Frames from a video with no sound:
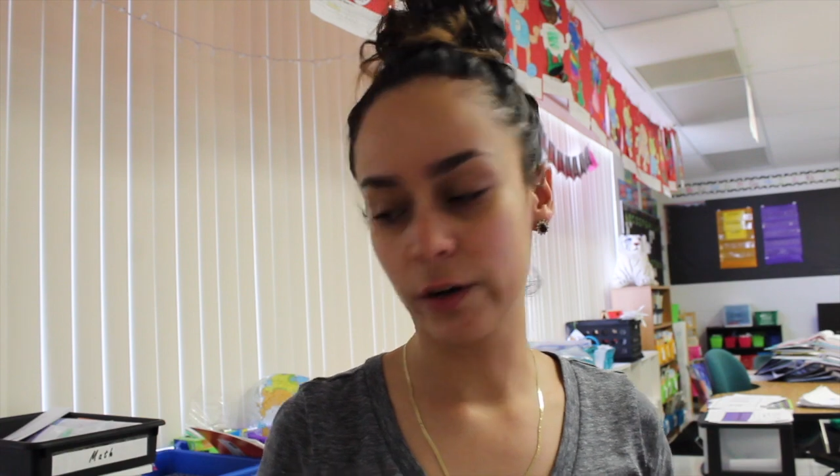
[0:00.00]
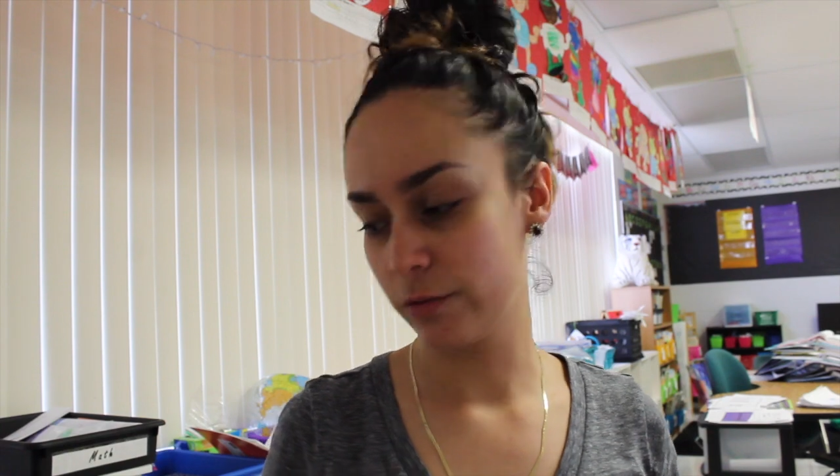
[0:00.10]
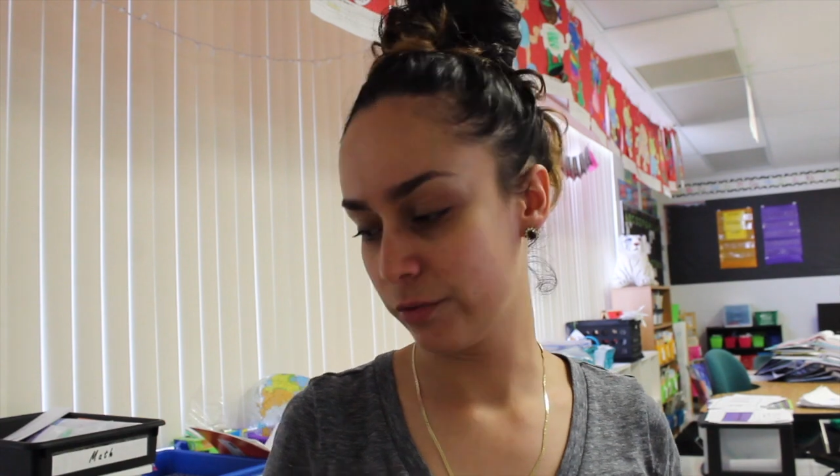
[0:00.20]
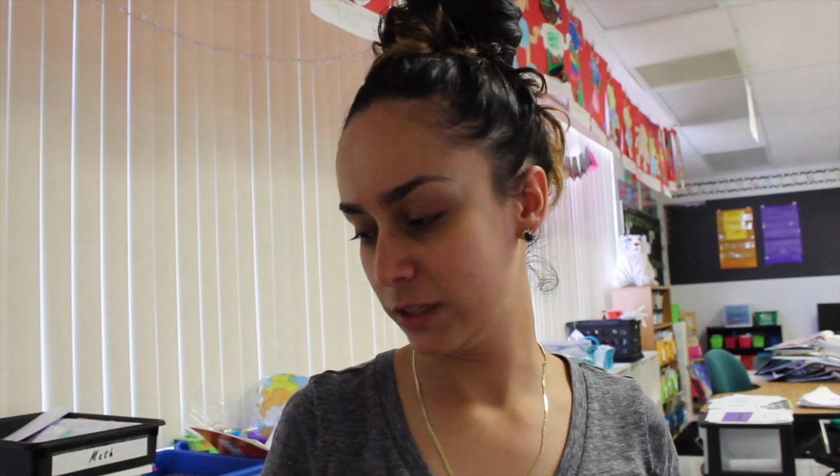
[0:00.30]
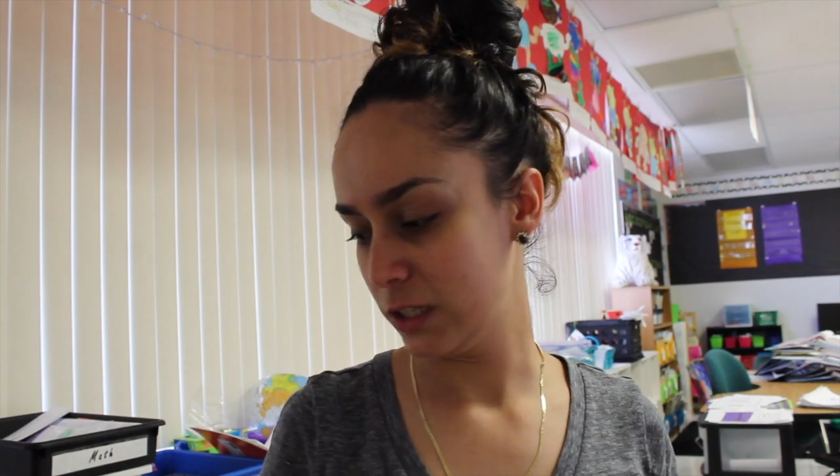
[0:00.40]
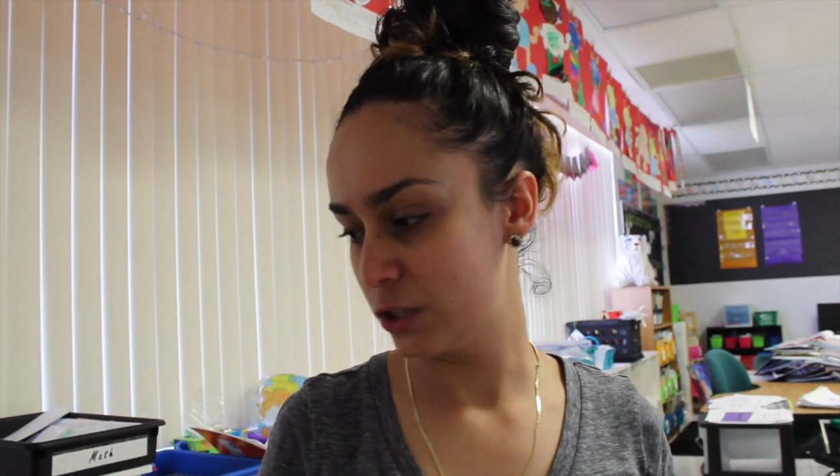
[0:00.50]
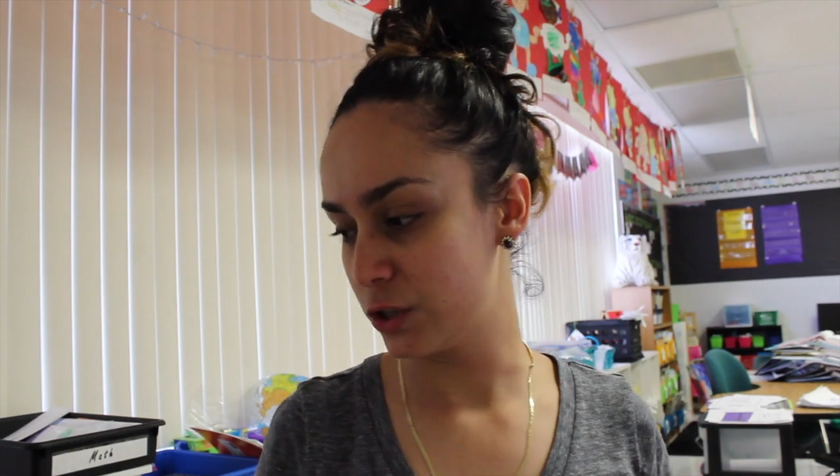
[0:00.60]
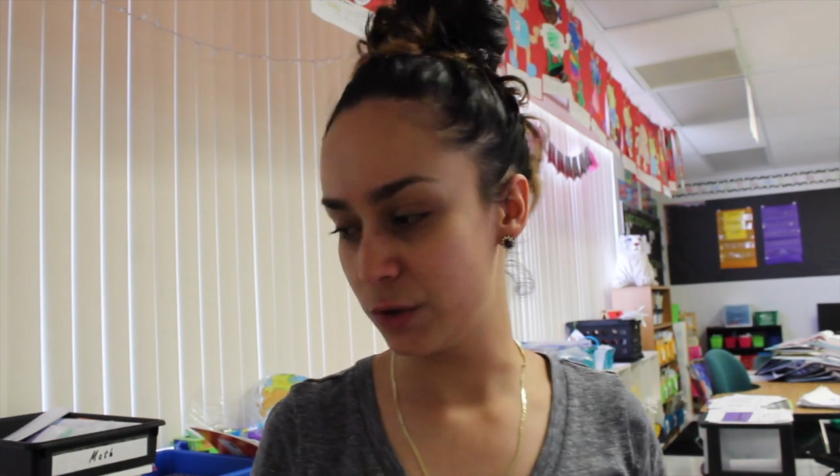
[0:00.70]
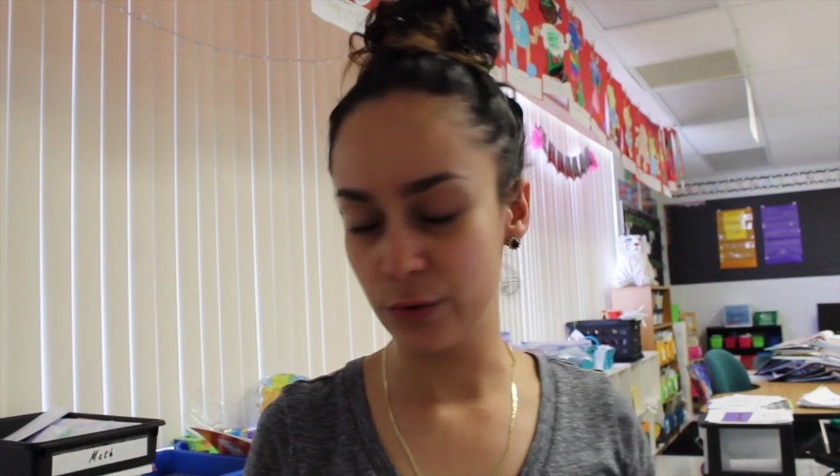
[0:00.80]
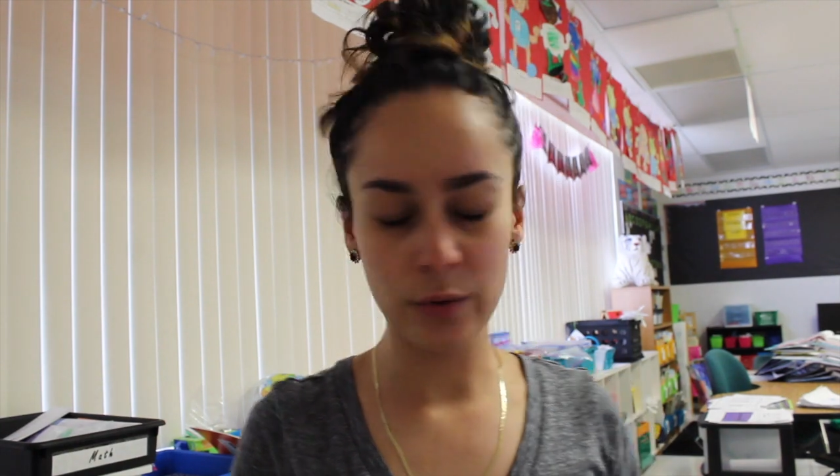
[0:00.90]
want to really
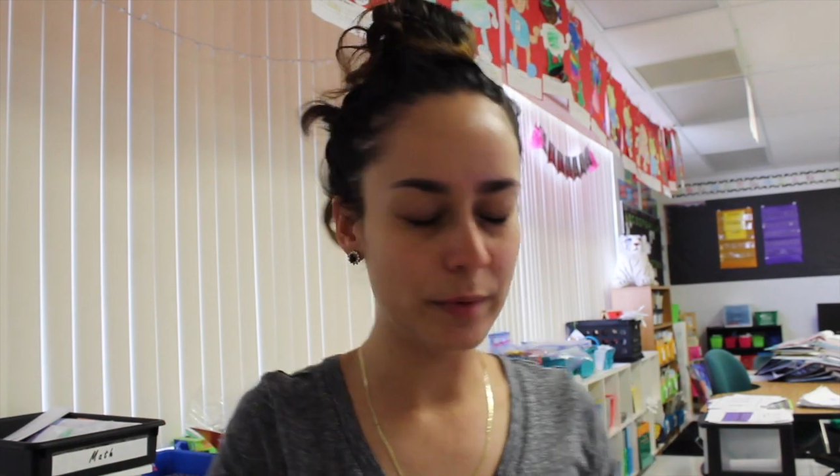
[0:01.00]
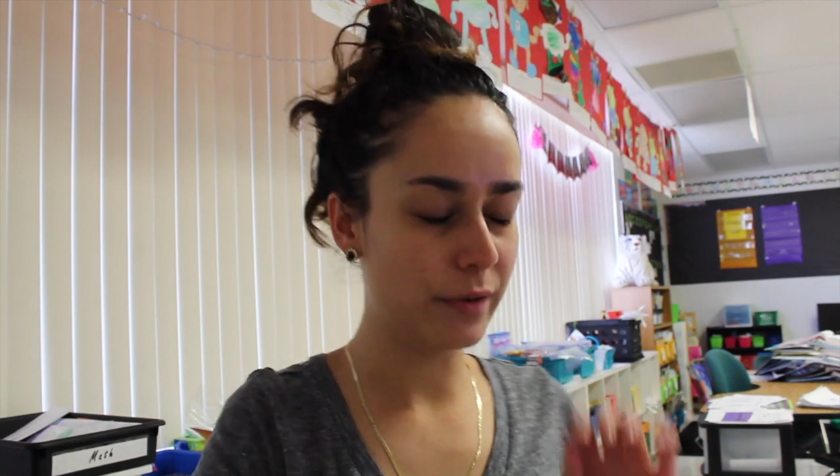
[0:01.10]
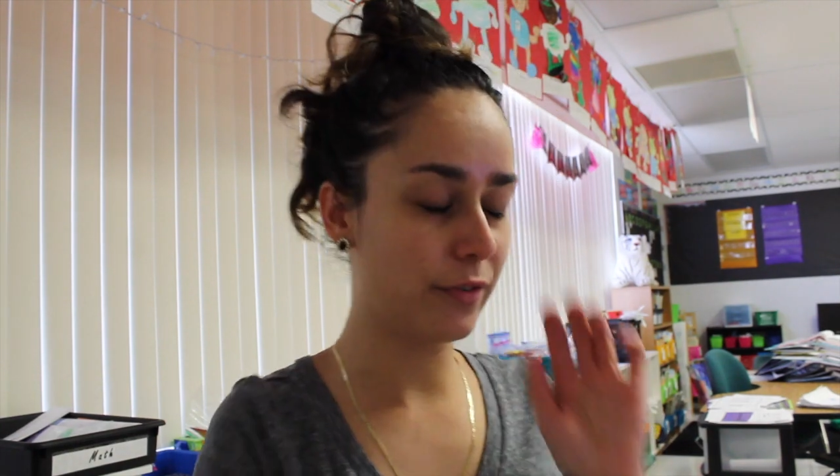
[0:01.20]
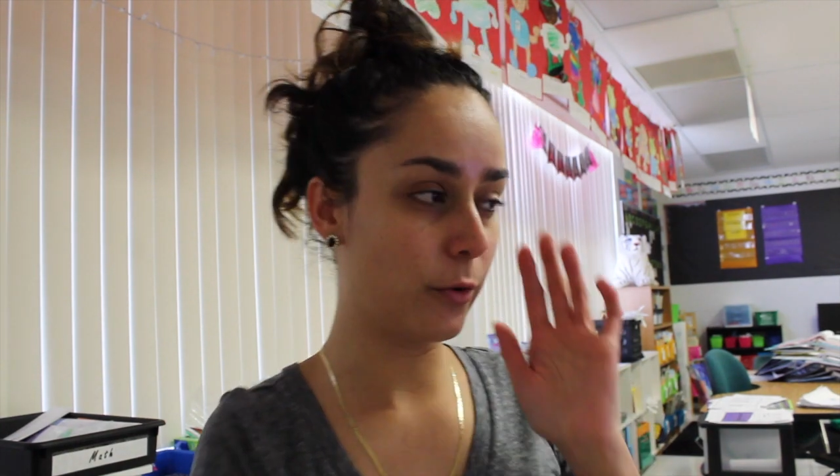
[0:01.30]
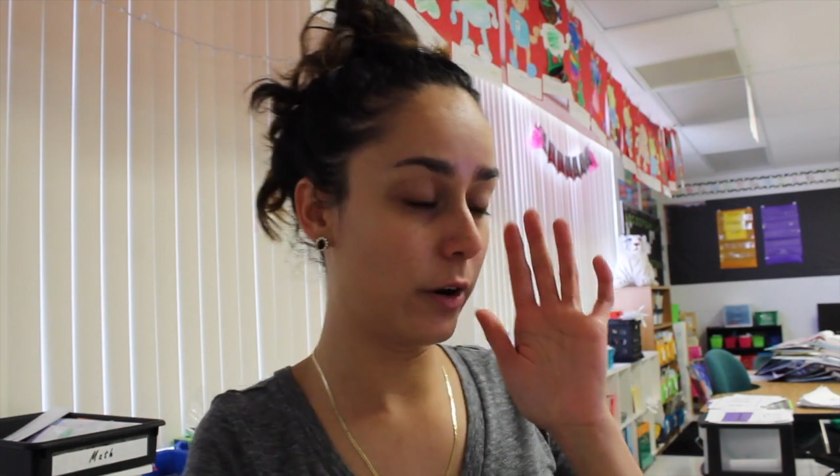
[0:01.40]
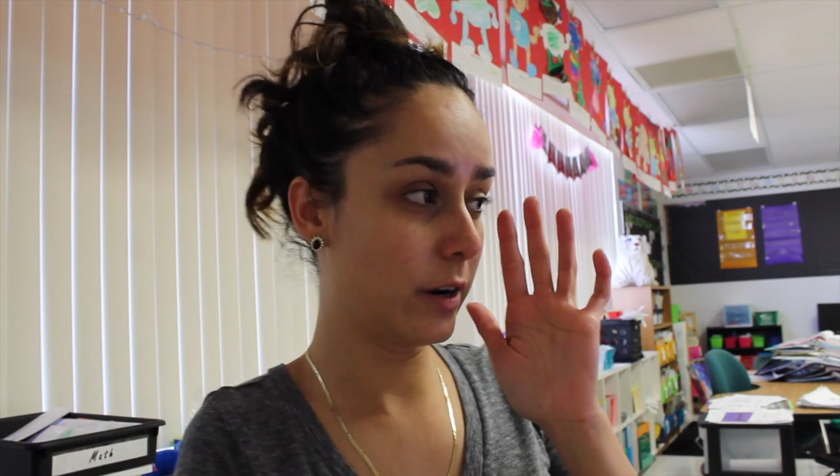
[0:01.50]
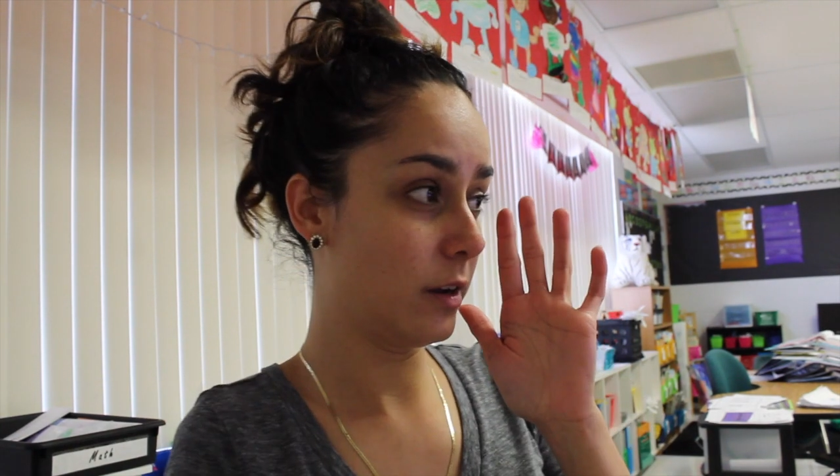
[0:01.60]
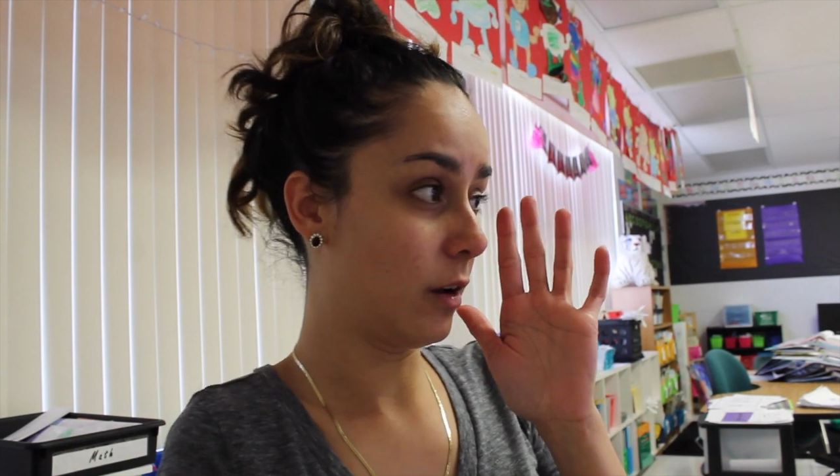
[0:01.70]
do before